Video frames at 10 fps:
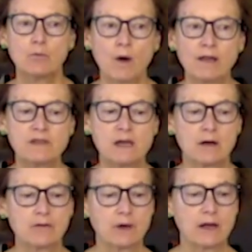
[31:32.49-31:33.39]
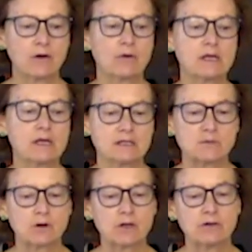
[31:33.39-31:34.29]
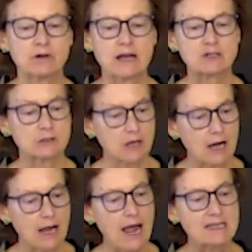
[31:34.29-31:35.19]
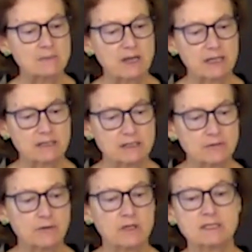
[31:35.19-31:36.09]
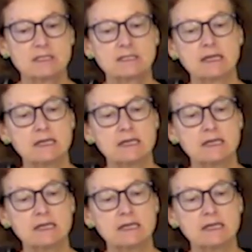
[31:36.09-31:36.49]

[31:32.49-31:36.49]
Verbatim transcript: one of the other areas where international law has made a difference